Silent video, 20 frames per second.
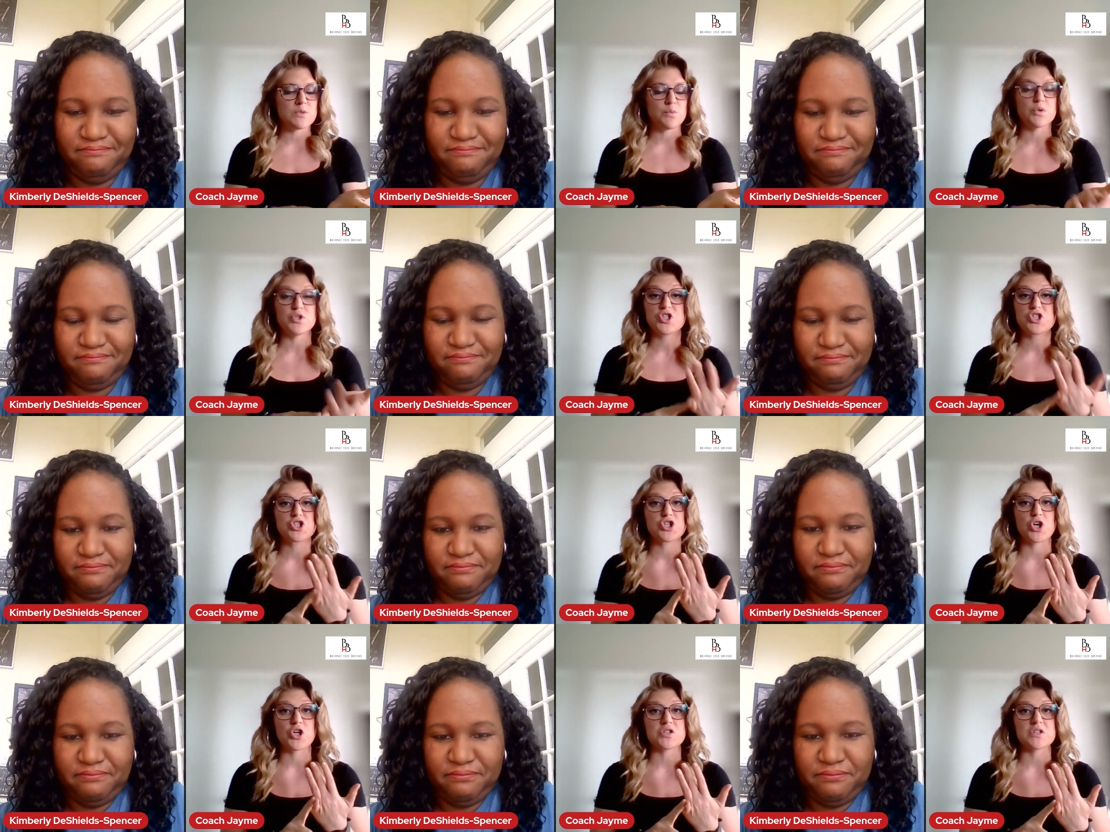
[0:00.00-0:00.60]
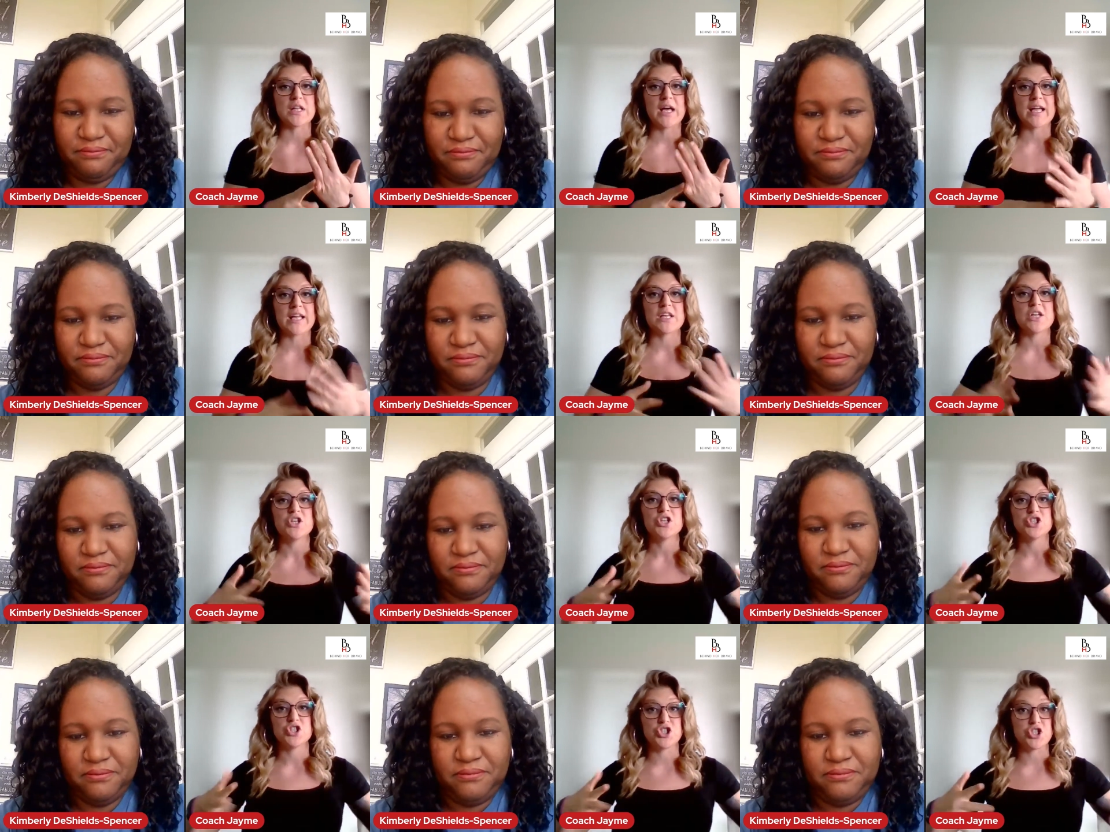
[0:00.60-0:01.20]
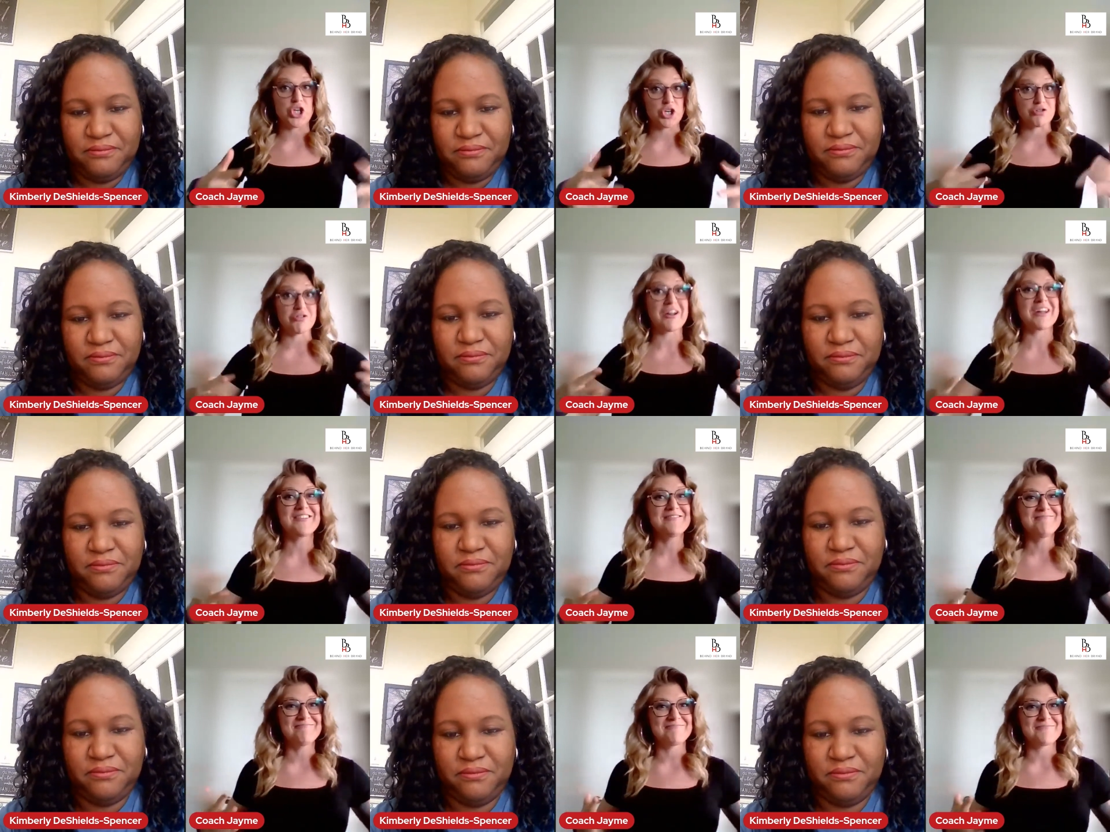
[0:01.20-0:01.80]
Speaker 1: would start like
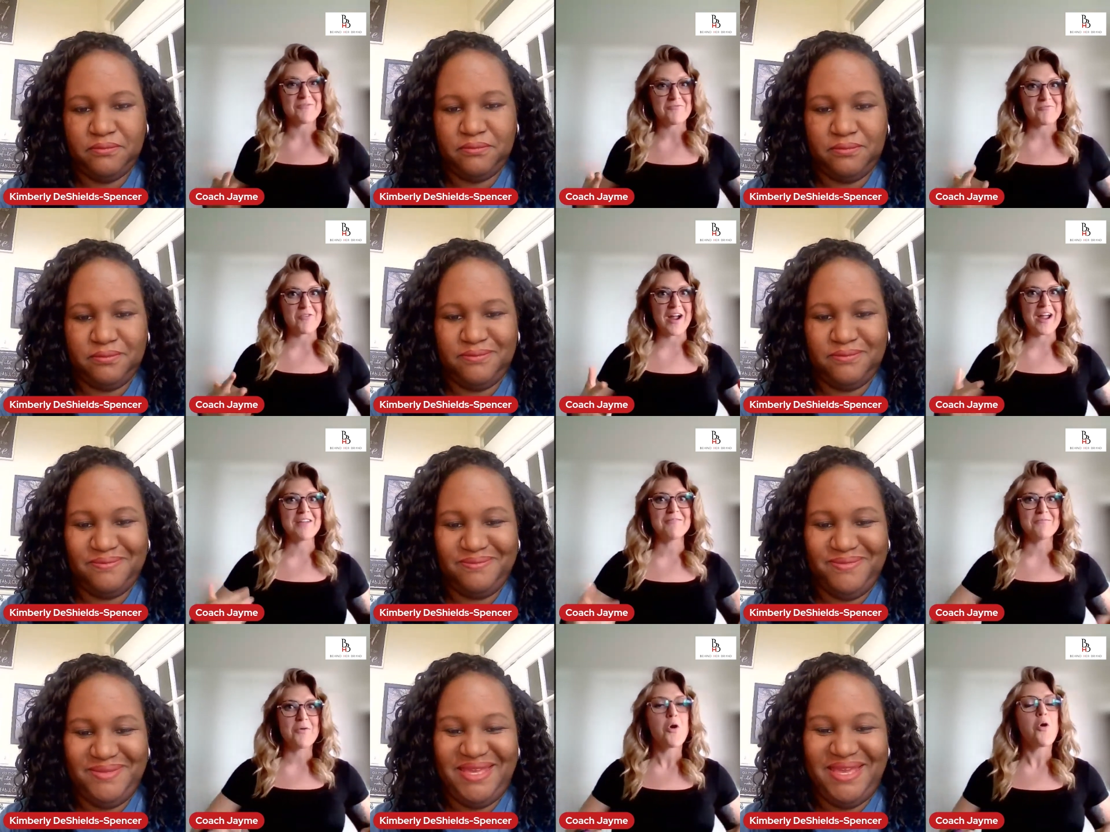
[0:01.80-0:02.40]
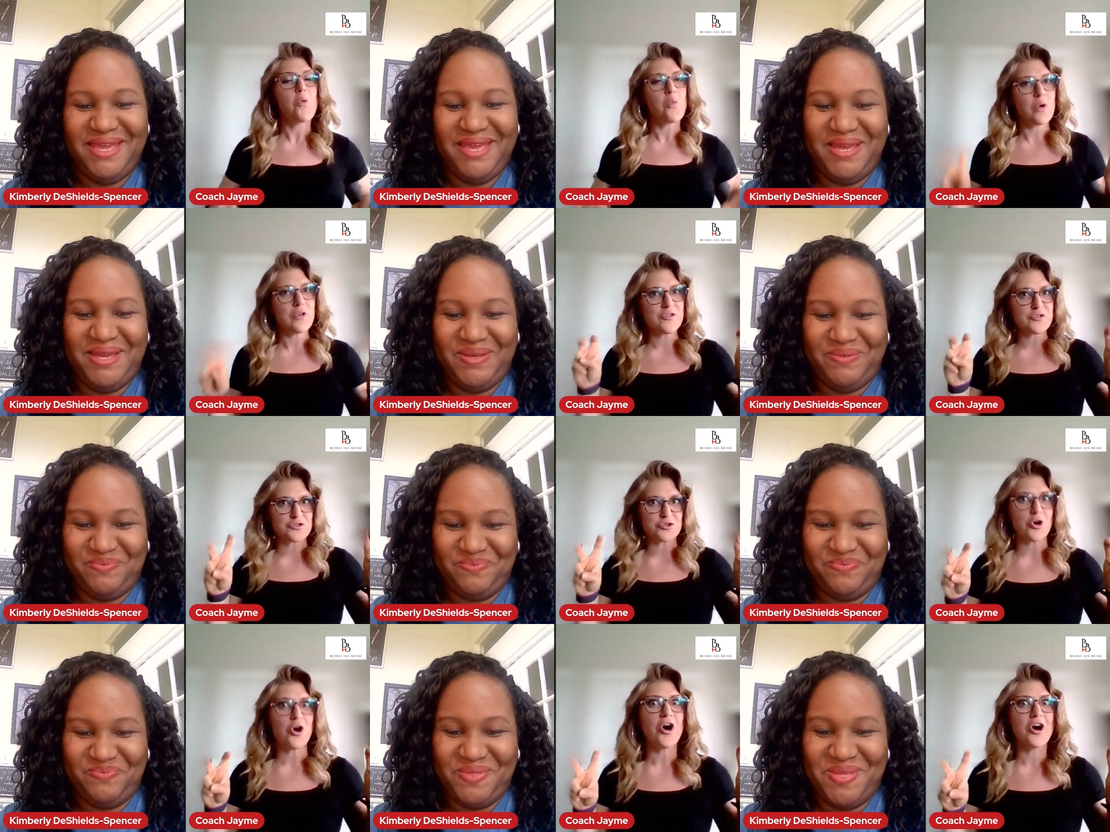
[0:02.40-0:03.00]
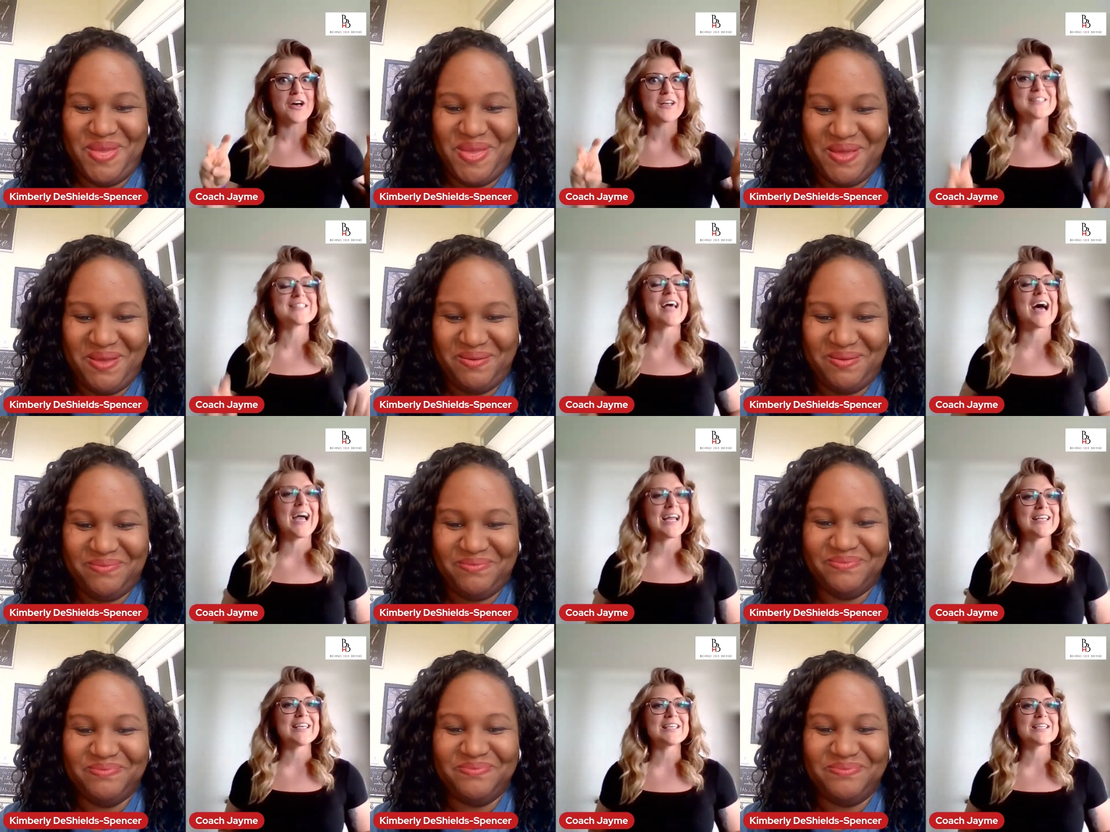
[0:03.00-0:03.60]
jittering, right? Mm-hmm. Withdrawals. Mm
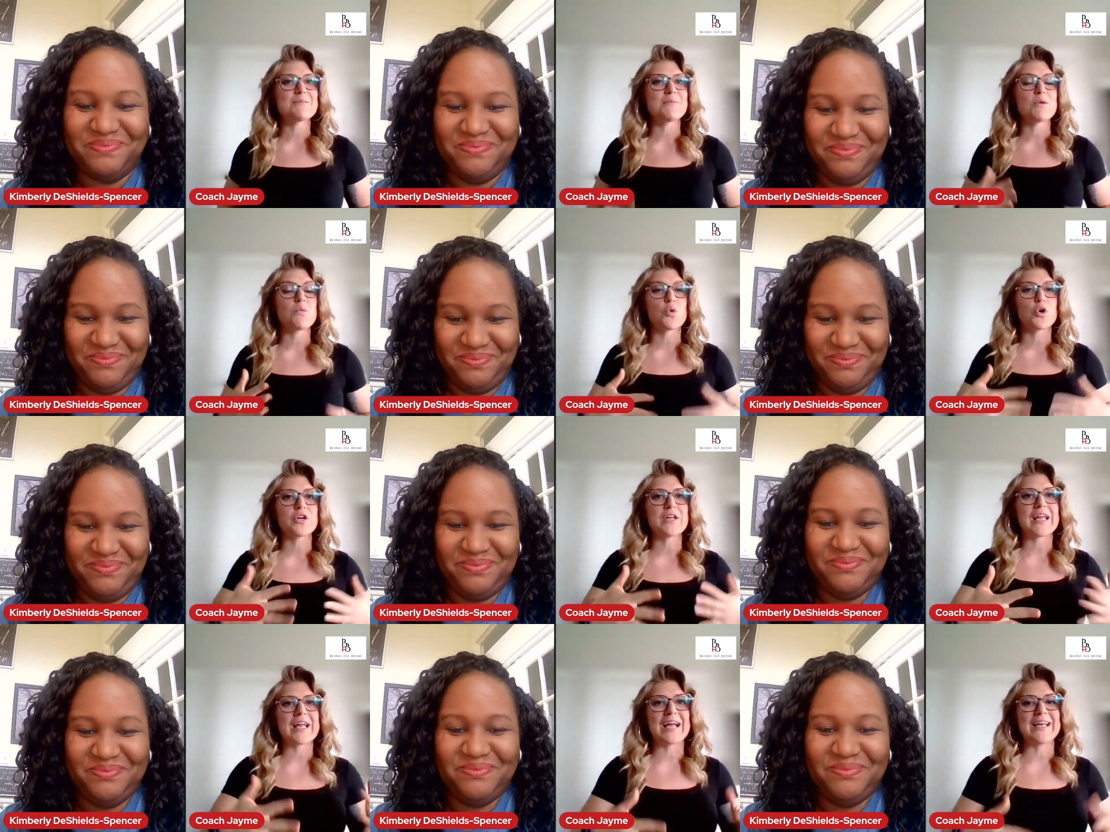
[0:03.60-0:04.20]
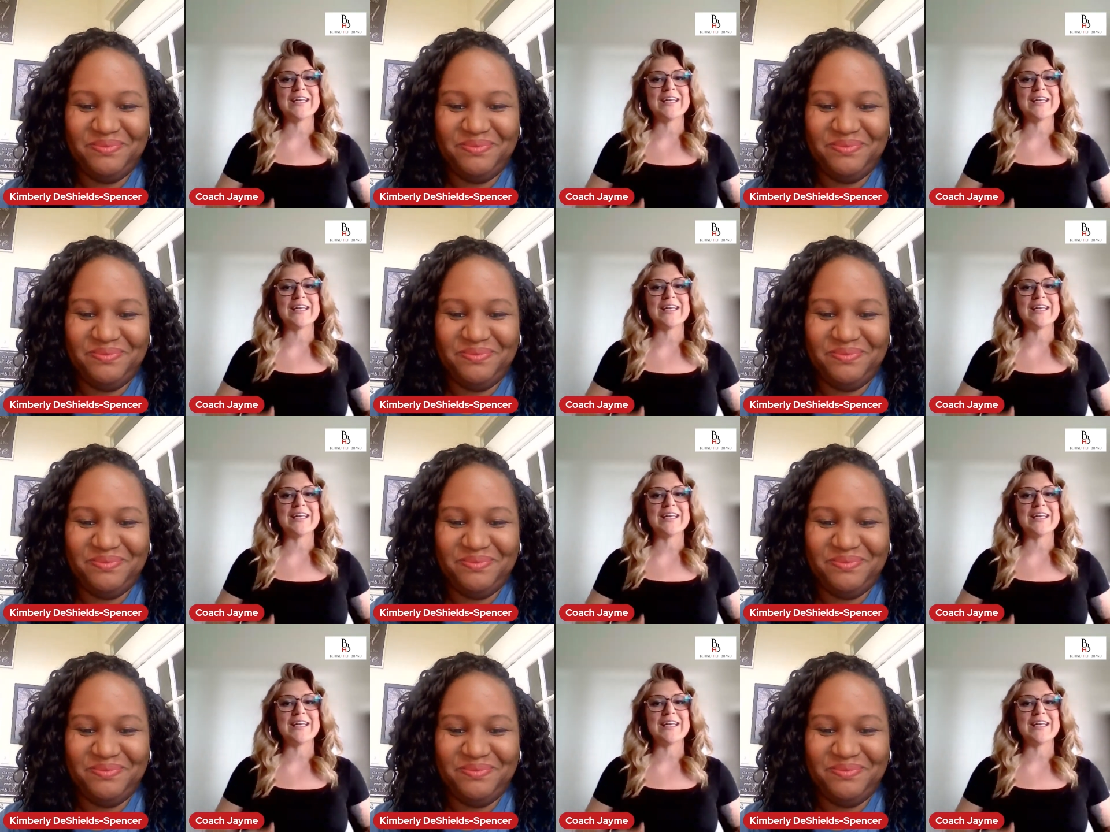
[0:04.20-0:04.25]
-hmm. I mm-hmm. need to be working.